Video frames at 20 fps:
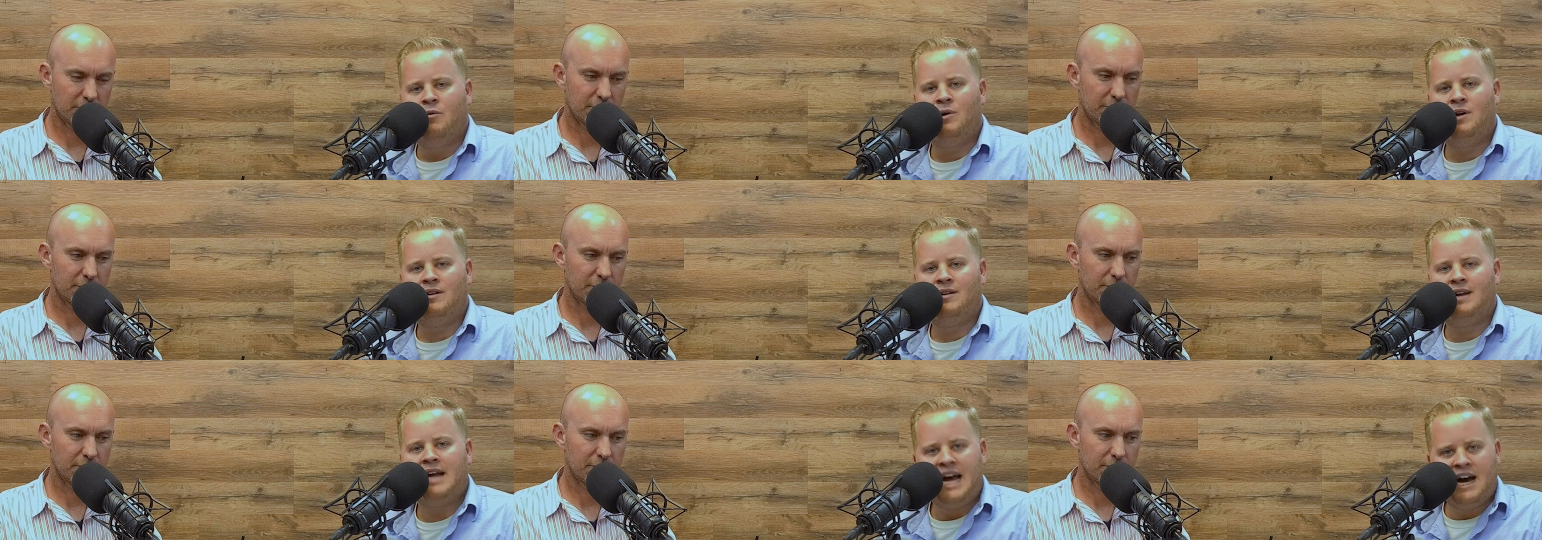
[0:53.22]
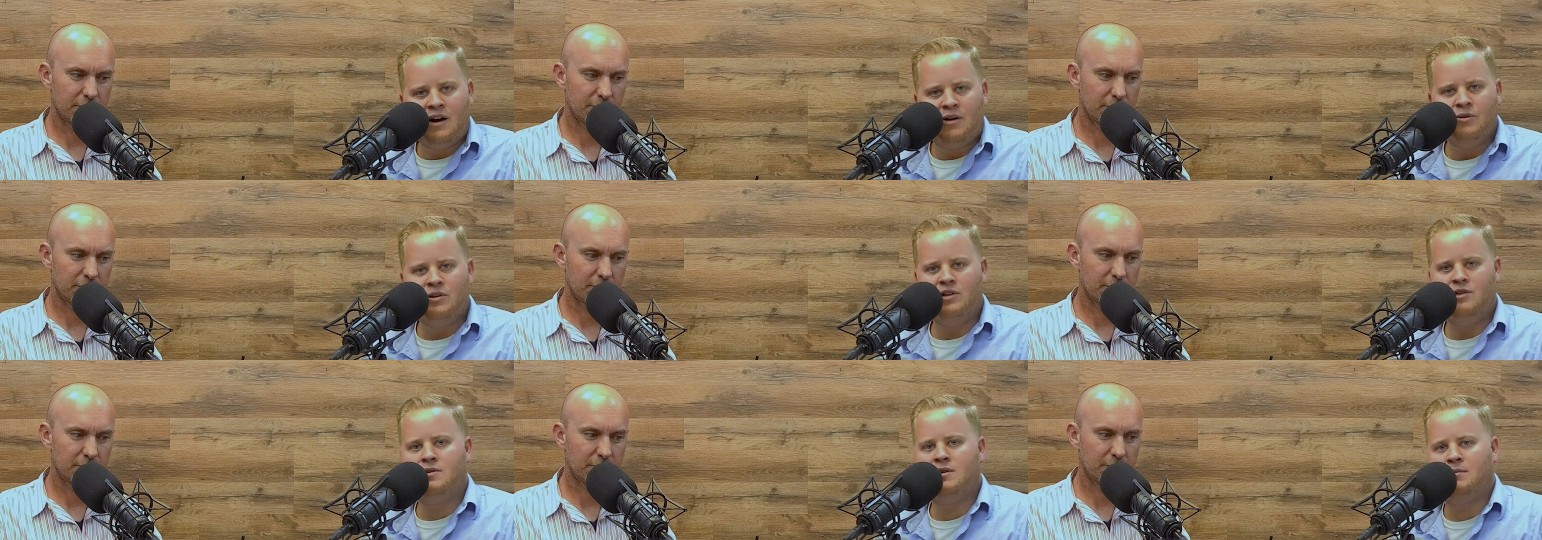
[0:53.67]
Speaker 1: Well, now
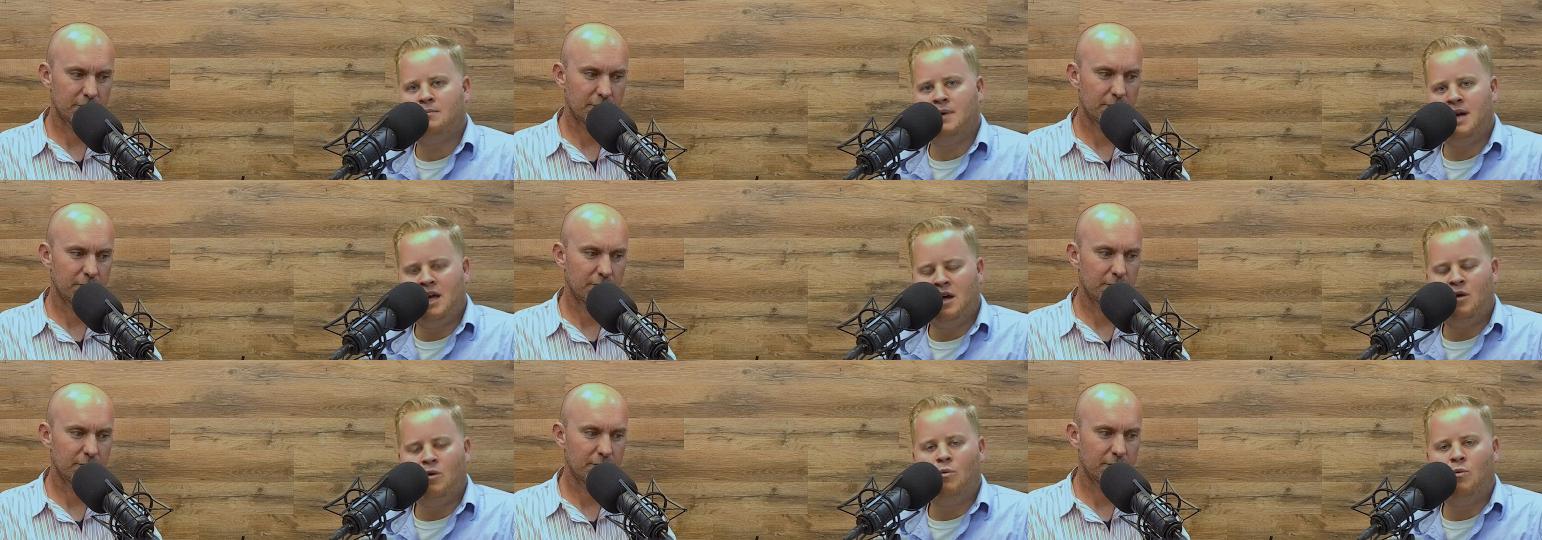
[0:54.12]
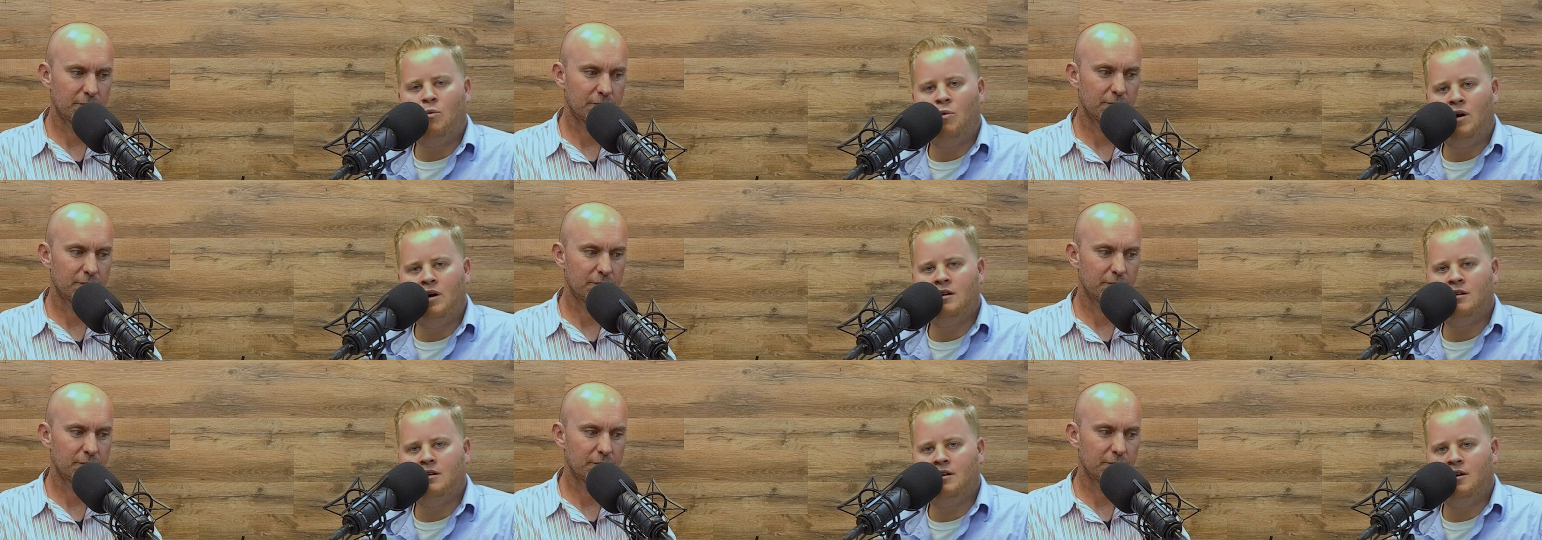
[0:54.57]
you can pay
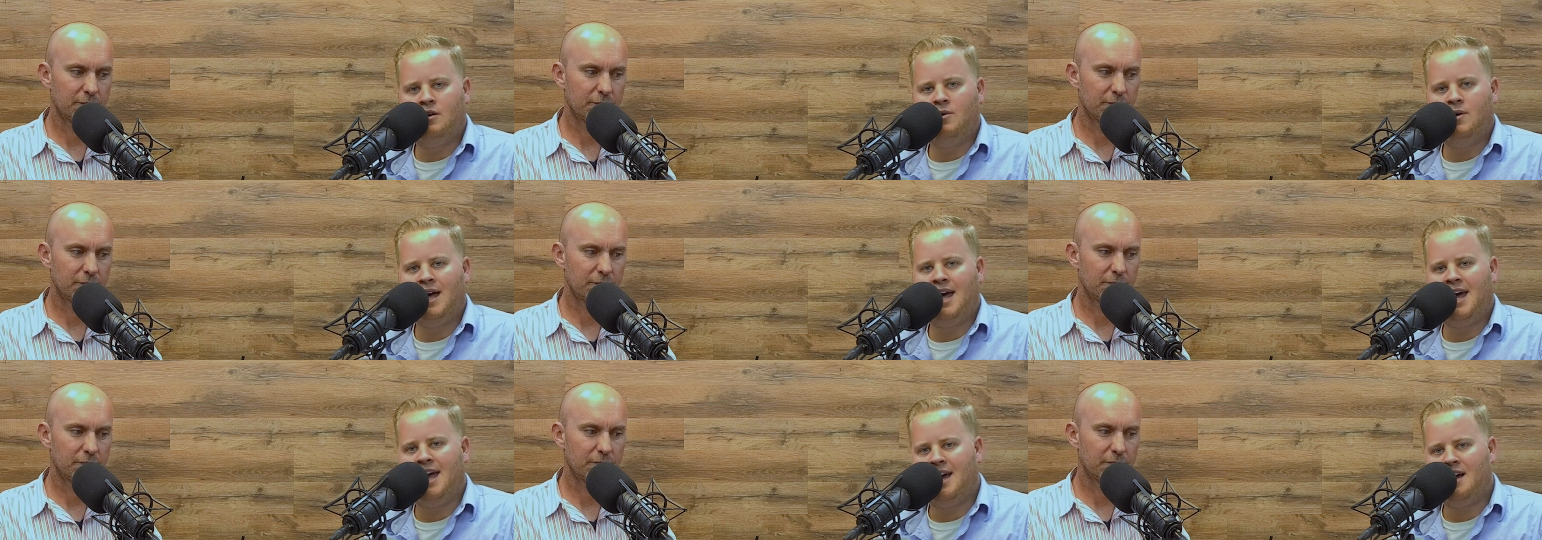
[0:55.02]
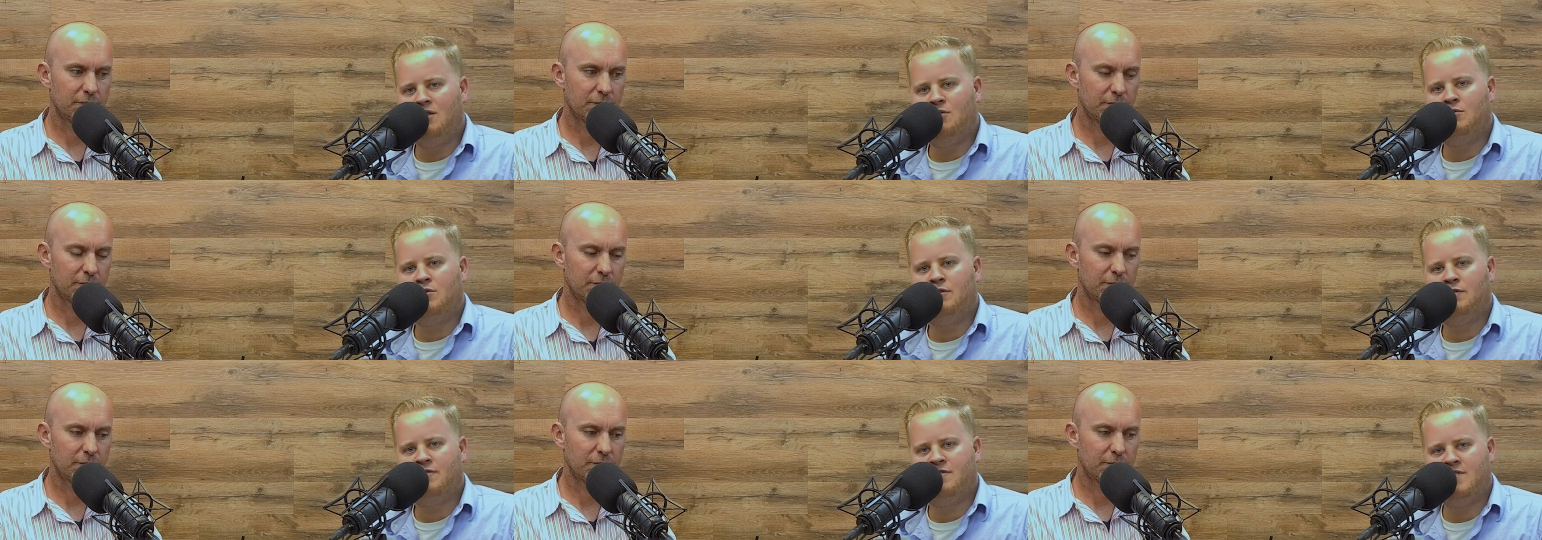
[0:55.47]
one low
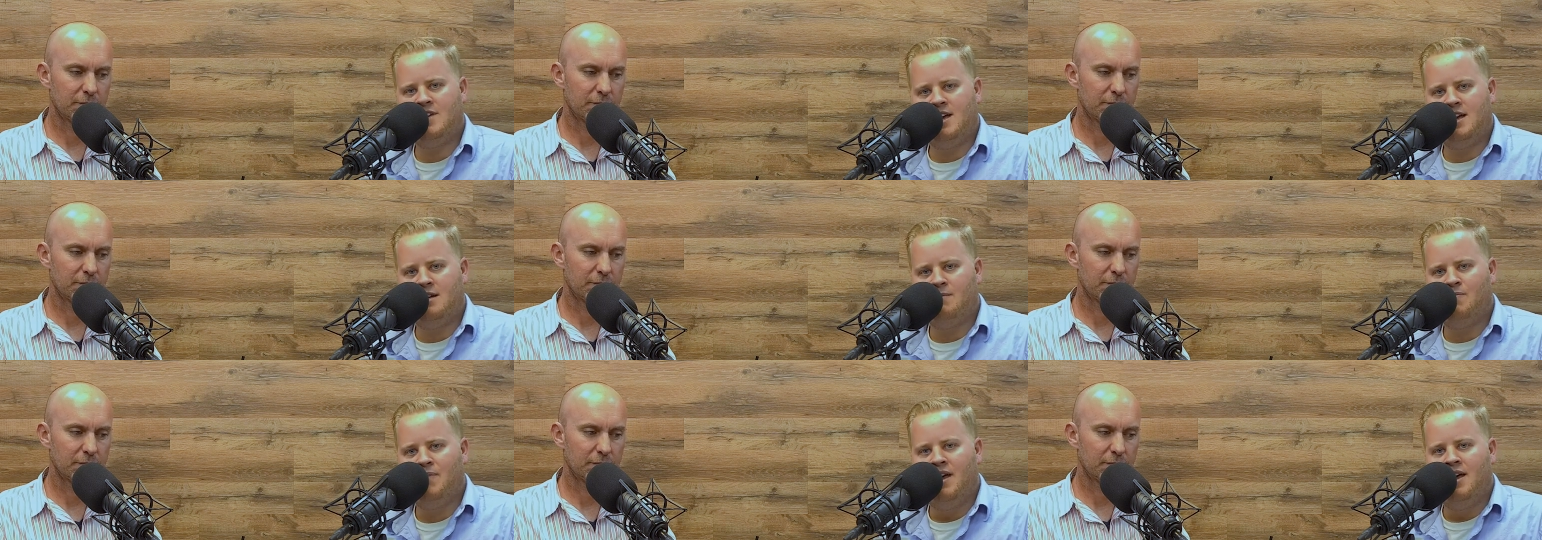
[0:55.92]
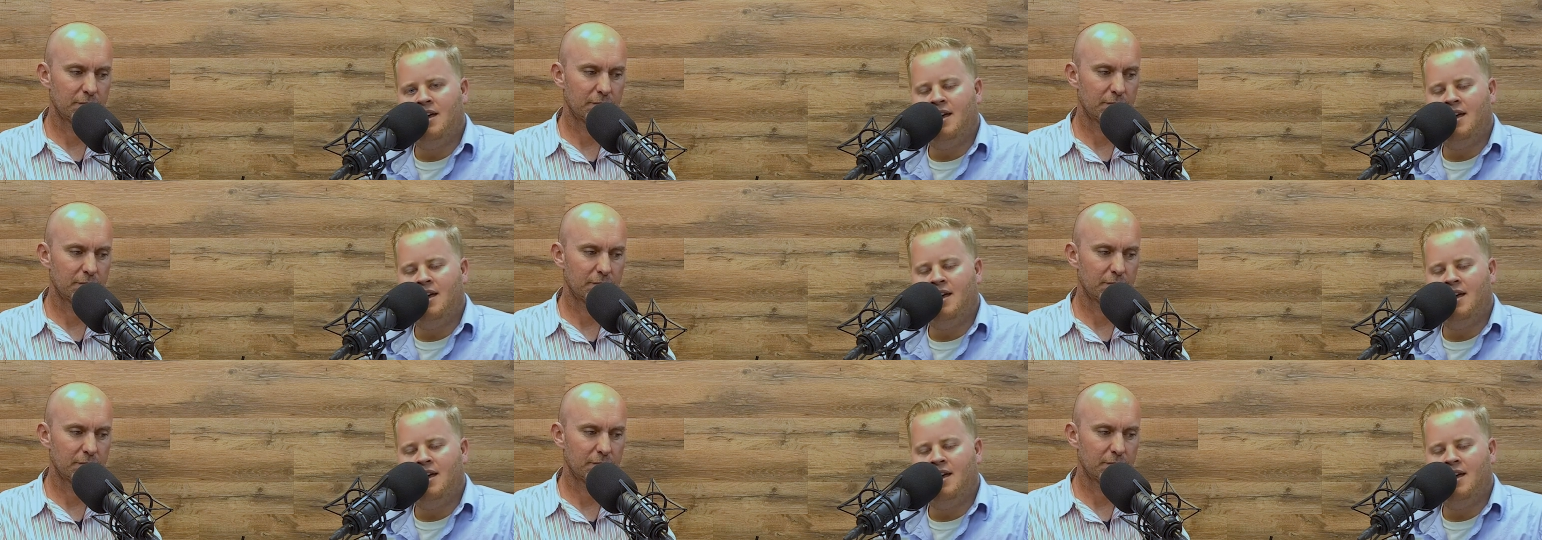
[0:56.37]
annual fee